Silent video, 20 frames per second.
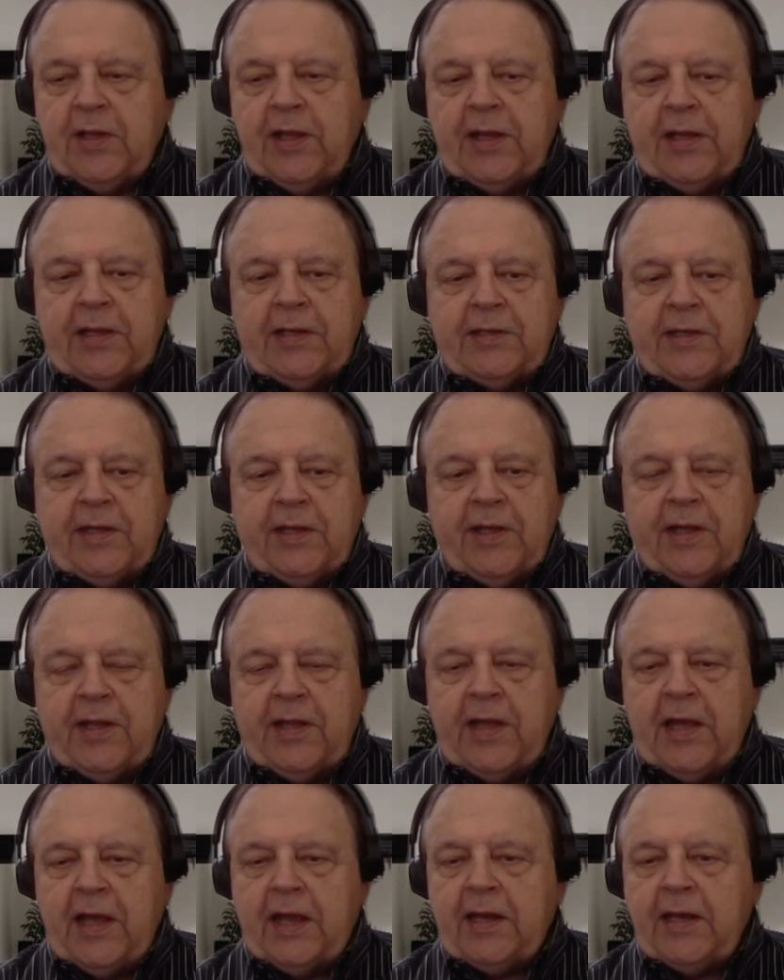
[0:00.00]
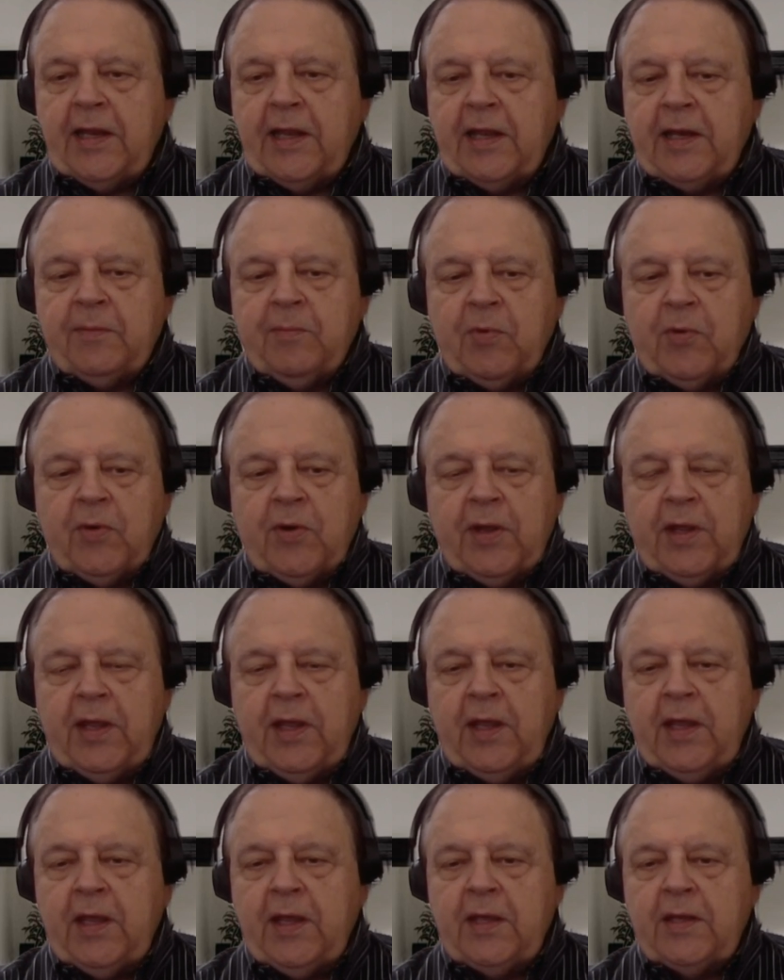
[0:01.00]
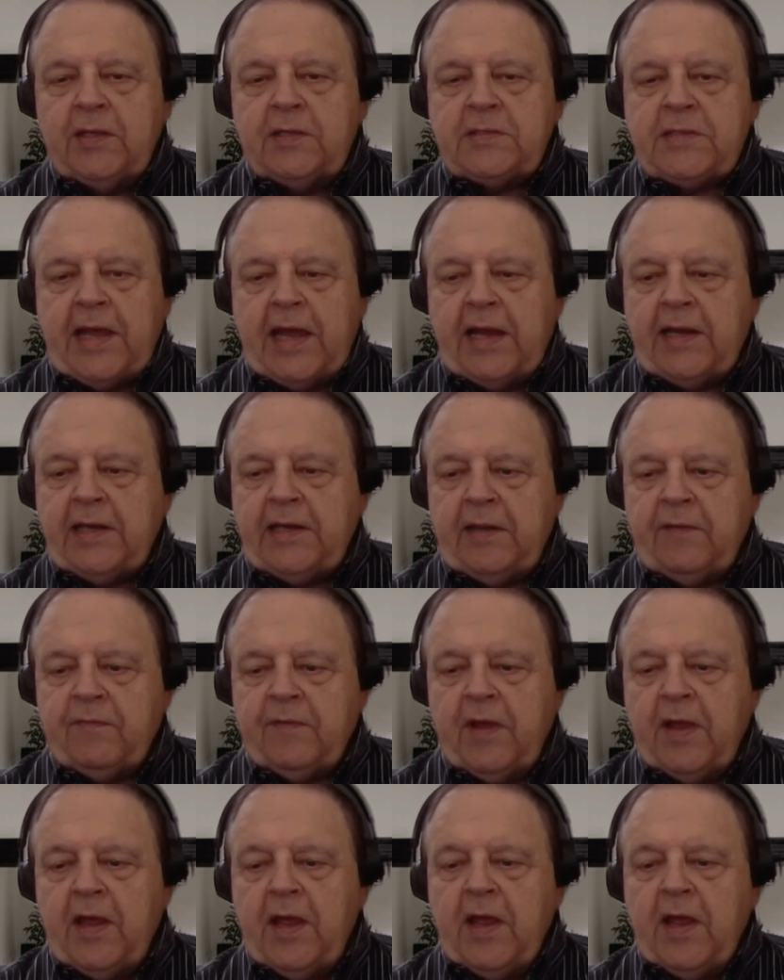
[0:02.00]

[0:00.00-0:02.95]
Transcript: I can tell you that. And boy, he is active.